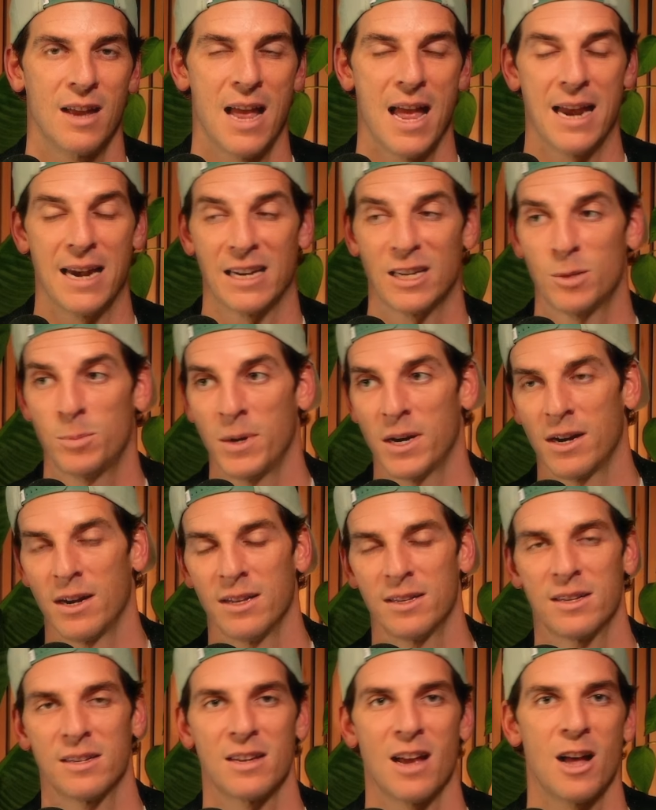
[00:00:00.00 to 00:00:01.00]
And
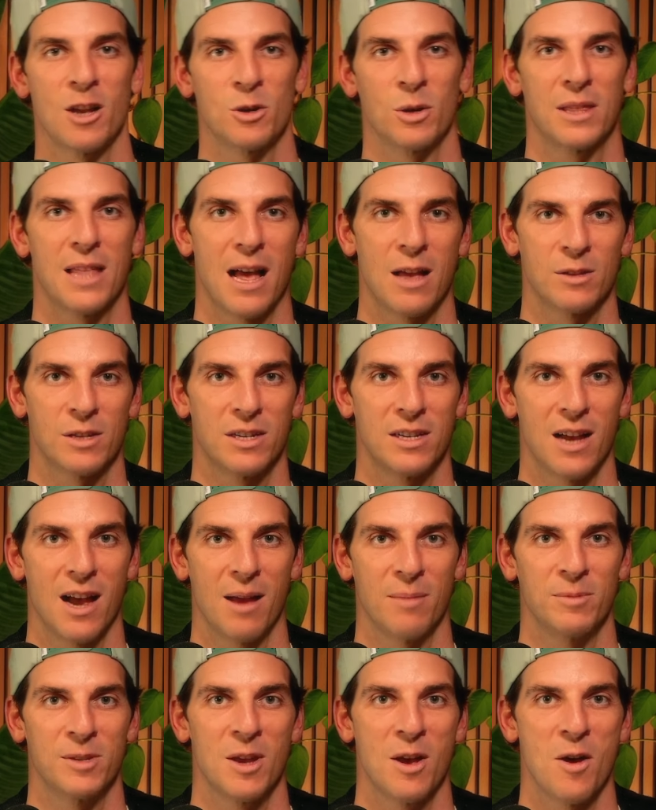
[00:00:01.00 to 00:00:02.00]
experience is 100,000
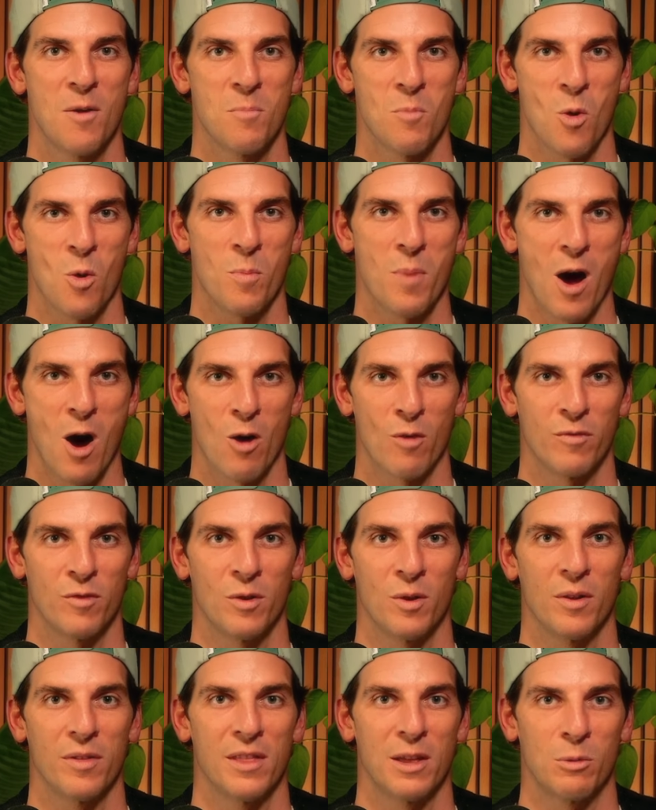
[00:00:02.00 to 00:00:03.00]
times more
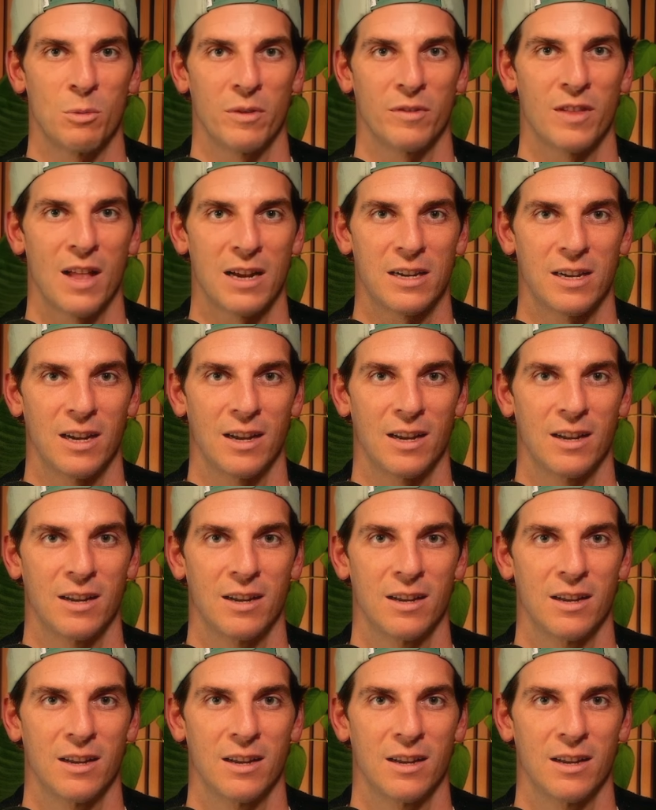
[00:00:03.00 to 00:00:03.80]
powerful than reflecting.